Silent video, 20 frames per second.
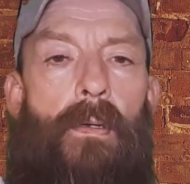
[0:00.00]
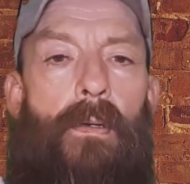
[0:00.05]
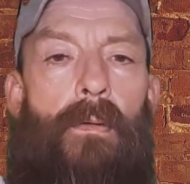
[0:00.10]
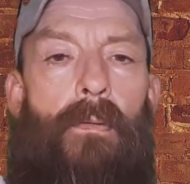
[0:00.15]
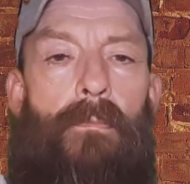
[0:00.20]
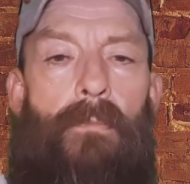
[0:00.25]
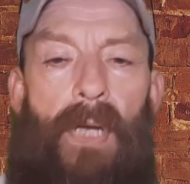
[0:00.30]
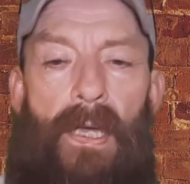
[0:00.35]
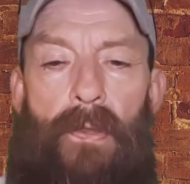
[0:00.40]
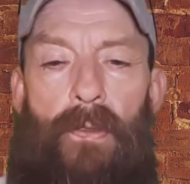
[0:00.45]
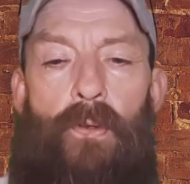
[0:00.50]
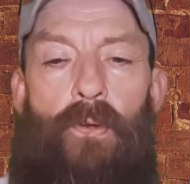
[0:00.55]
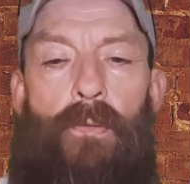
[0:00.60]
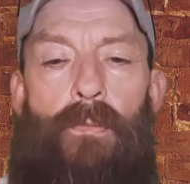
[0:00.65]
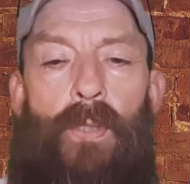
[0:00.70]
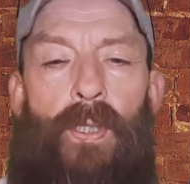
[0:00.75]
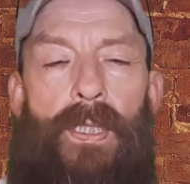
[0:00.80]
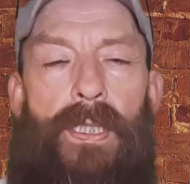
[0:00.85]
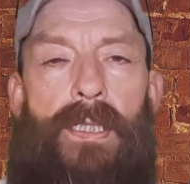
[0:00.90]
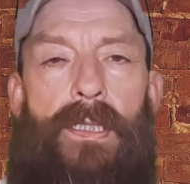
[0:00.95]
My
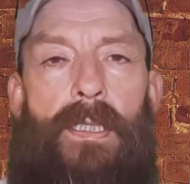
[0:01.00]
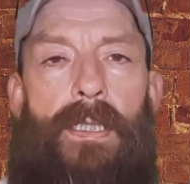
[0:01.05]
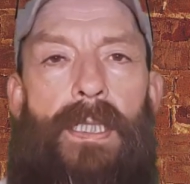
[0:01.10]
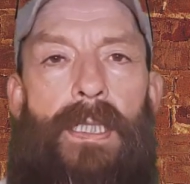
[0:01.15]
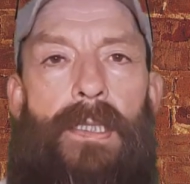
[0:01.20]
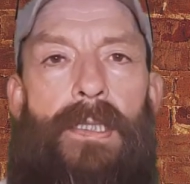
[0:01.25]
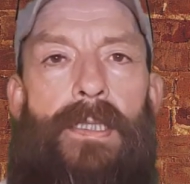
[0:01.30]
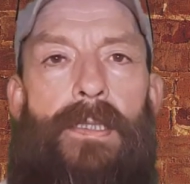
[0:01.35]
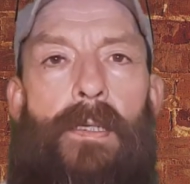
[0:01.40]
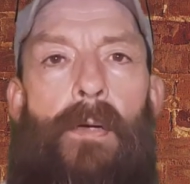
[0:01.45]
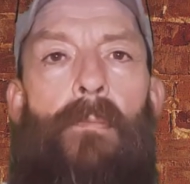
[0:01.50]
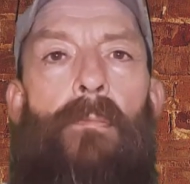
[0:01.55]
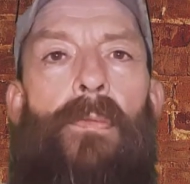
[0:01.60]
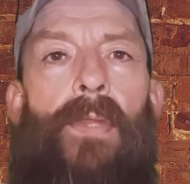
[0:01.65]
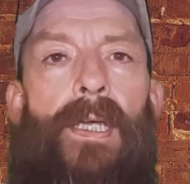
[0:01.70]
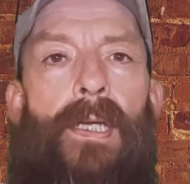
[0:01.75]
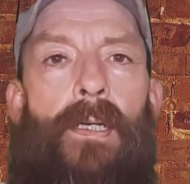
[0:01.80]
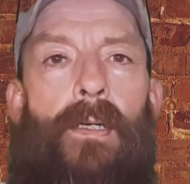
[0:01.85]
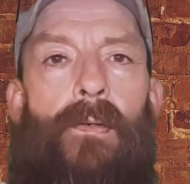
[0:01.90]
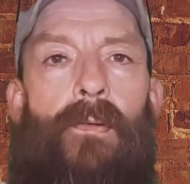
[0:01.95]
thermal is seeing
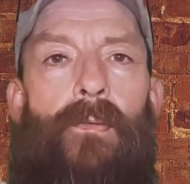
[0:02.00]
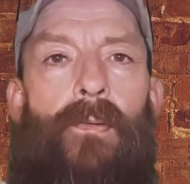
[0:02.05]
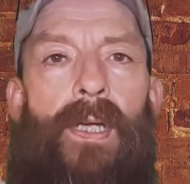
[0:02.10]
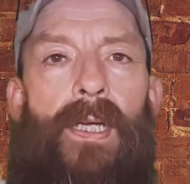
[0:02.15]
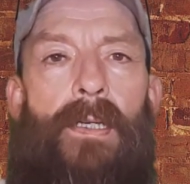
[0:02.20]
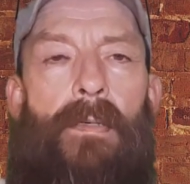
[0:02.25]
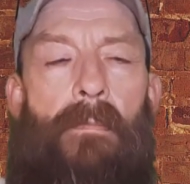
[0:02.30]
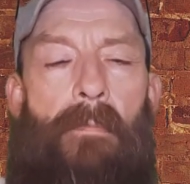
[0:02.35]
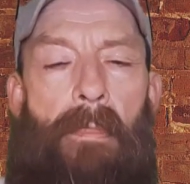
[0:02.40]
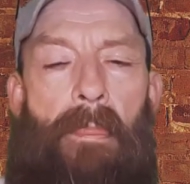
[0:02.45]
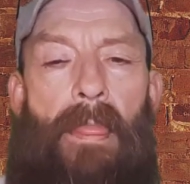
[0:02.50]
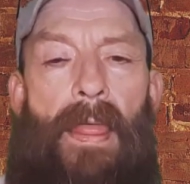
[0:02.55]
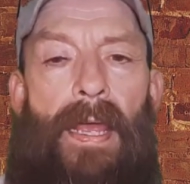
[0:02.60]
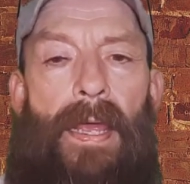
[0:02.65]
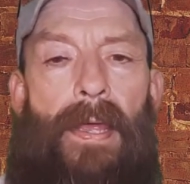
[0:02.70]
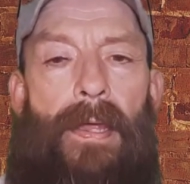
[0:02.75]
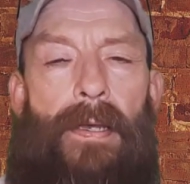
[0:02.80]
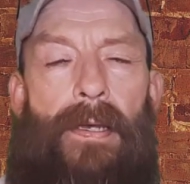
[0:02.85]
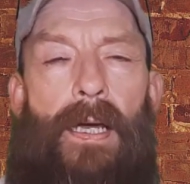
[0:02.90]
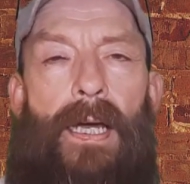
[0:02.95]
something, right?
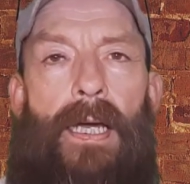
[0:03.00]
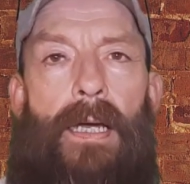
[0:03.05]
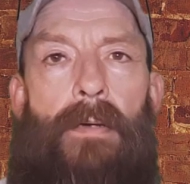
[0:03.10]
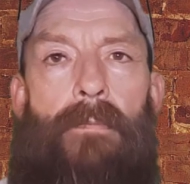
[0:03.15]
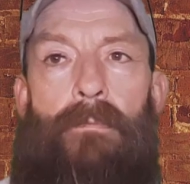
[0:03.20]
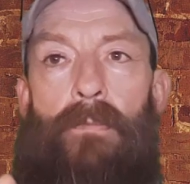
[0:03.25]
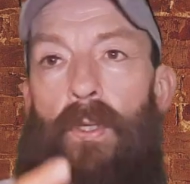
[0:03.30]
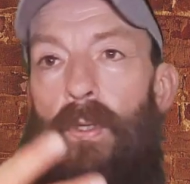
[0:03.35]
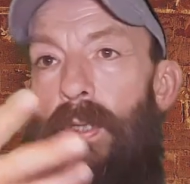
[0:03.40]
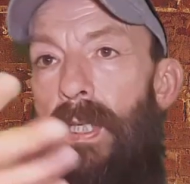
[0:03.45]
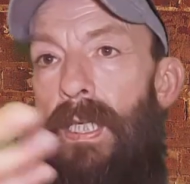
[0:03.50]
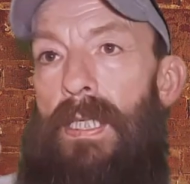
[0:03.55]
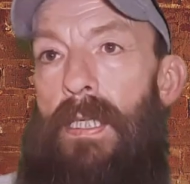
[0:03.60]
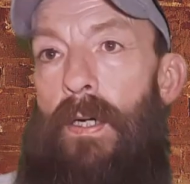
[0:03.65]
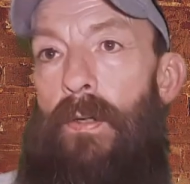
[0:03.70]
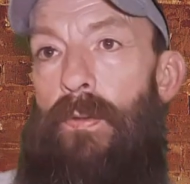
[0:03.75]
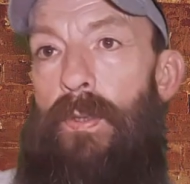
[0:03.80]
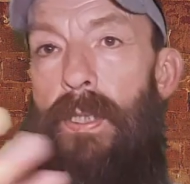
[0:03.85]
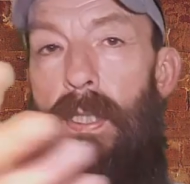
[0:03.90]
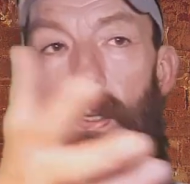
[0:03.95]
And I'm looking
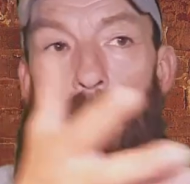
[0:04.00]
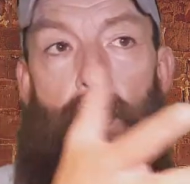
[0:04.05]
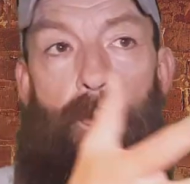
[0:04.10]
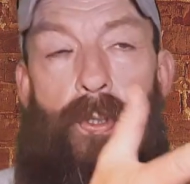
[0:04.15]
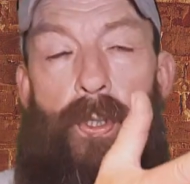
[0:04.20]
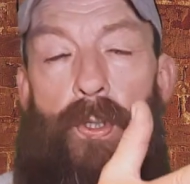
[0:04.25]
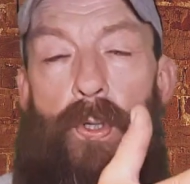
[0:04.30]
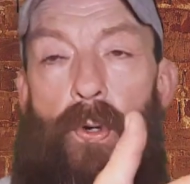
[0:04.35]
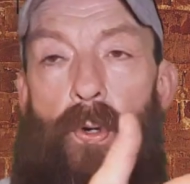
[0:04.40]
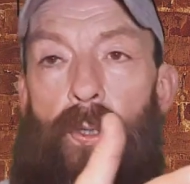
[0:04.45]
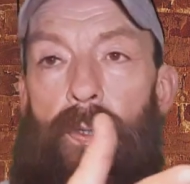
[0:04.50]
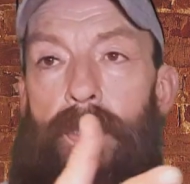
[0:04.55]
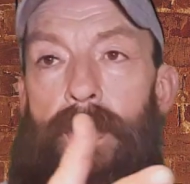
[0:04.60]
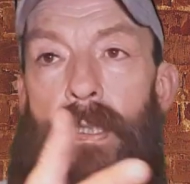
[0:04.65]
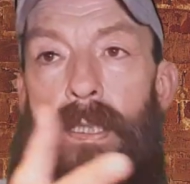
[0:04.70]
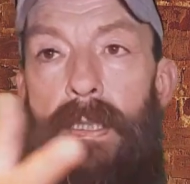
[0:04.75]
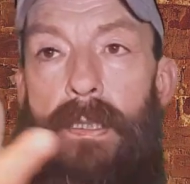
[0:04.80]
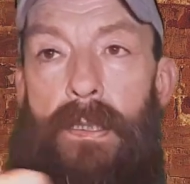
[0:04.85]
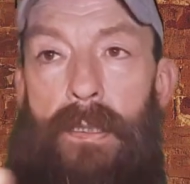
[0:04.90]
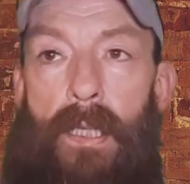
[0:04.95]
out there in the
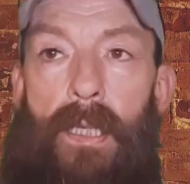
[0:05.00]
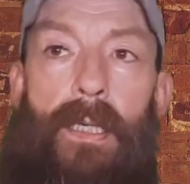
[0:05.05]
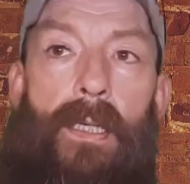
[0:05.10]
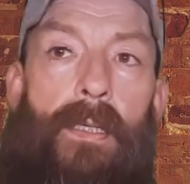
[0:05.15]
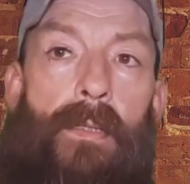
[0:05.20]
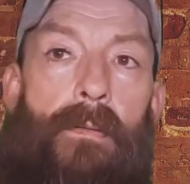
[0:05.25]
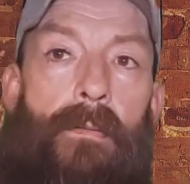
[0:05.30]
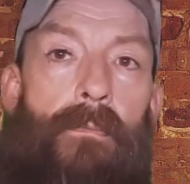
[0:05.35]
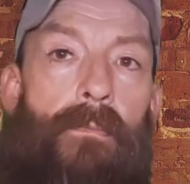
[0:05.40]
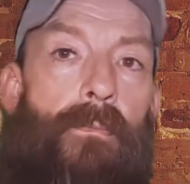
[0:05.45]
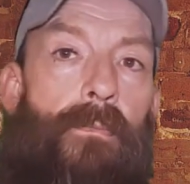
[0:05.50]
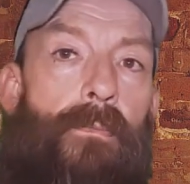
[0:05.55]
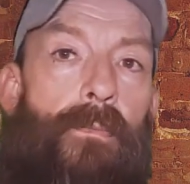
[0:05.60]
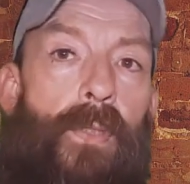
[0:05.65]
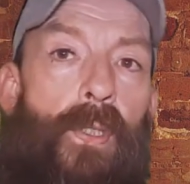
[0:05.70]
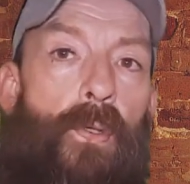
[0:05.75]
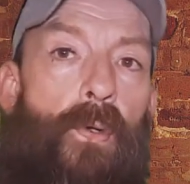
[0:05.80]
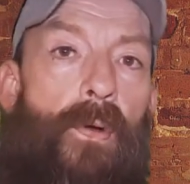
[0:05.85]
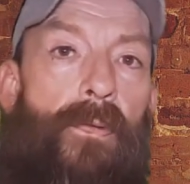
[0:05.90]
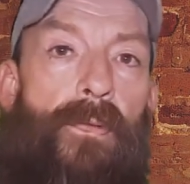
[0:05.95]
darkness, and you
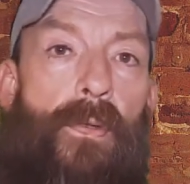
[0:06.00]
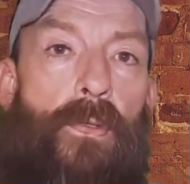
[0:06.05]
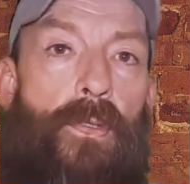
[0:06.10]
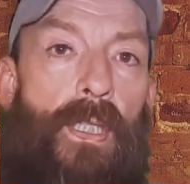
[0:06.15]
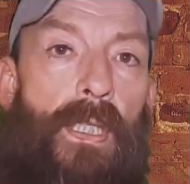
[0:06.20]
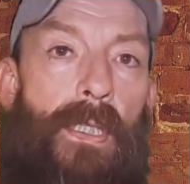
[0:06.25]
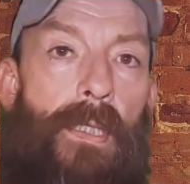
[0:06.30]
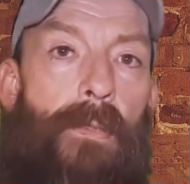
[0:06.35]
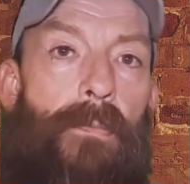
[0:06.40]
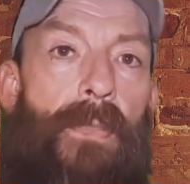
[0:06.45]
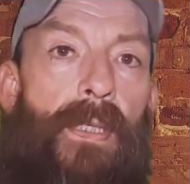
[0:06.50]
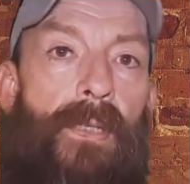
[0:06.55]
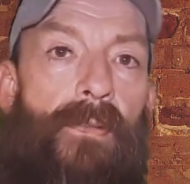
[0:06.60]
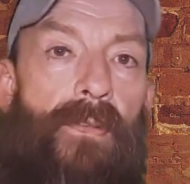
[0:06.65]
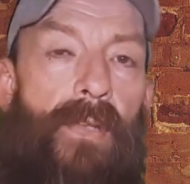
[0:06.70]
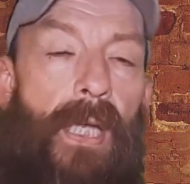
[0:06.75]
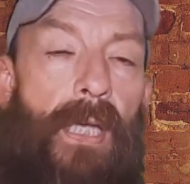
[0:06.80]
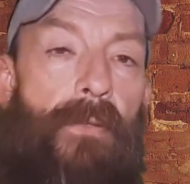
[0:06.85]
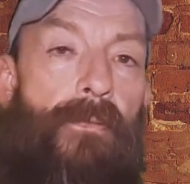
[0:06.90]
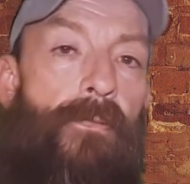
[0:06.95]
know, if there's a little bit of
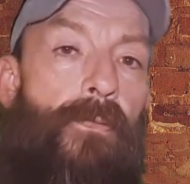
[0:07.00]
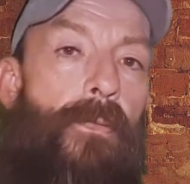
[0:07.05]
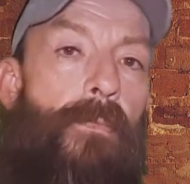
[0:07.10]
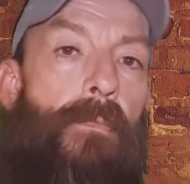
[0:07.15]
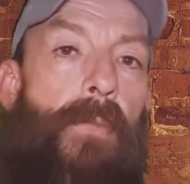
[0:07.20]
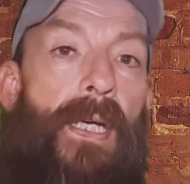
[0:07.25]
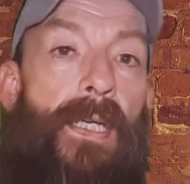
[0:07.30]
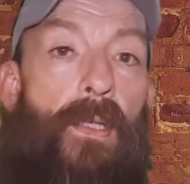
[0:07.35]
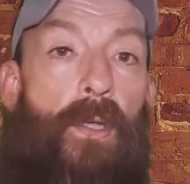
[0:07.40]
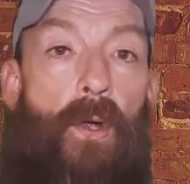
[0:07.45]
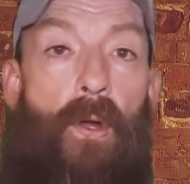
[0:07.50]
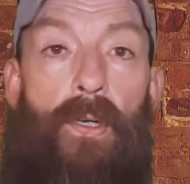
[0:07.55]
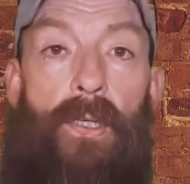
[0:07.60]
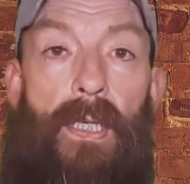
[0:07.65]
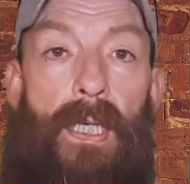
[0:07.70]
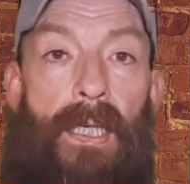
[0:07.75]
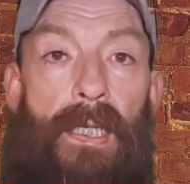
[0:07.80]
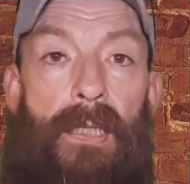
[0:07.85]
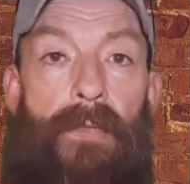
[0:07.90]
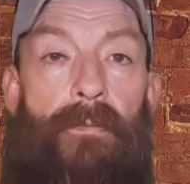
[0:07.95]
light from my yard
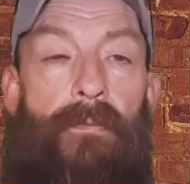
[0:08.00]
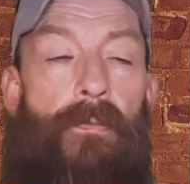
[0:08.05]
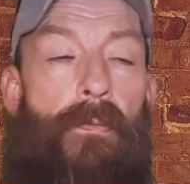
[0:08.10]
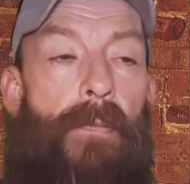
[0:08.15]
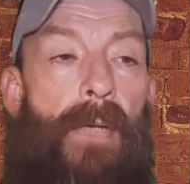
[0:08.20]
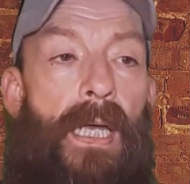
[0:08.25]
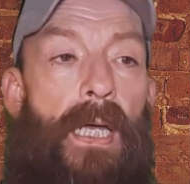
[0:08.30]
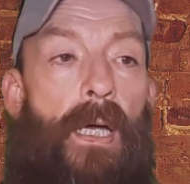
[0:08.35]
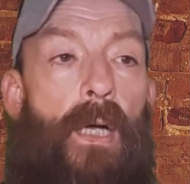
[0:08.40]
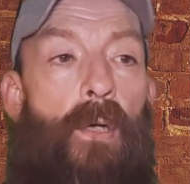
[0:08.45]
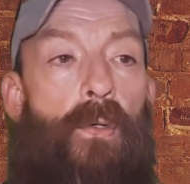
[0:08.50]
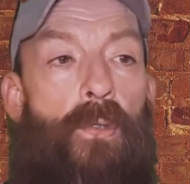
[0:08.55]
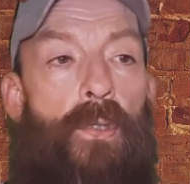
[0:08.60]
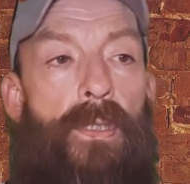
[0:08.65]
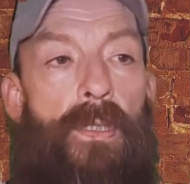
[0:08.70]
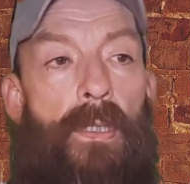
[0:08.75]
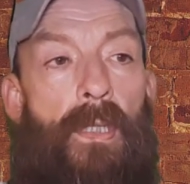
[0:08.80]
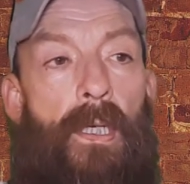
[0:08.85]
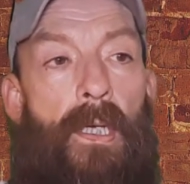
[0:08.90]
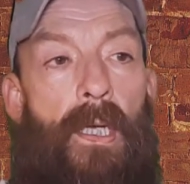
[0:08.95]
light, from my
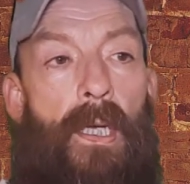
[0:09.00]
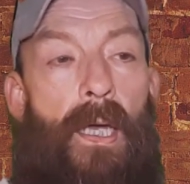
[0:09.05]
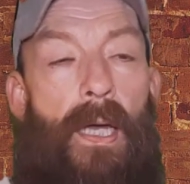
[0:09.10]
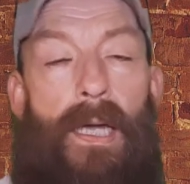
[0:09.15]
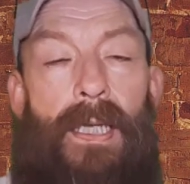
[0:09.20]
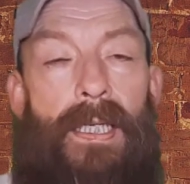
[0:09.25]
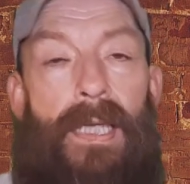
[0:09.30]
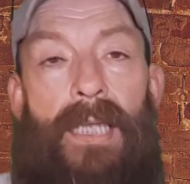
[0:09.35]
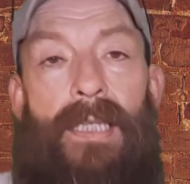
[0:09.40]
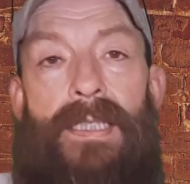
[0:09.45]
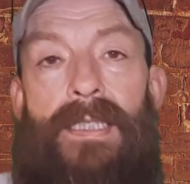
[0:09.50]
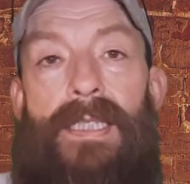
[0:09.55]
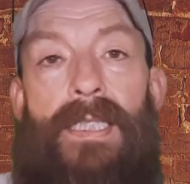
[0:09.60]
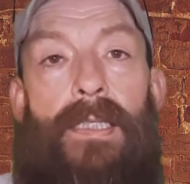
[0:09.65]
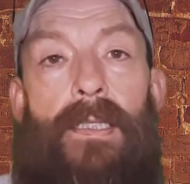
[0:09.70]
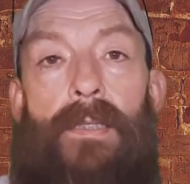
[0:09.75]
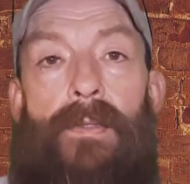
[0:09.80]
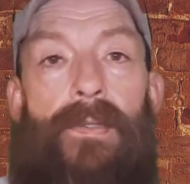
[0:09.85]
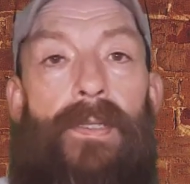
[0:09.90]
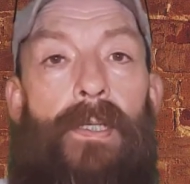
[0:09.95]
house, I can't see
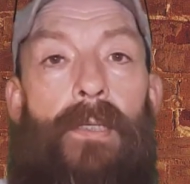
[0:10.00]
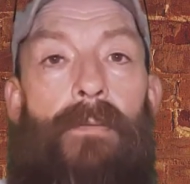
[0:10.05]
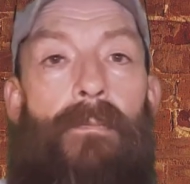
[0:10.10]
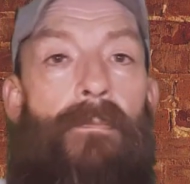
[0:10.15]
nothing.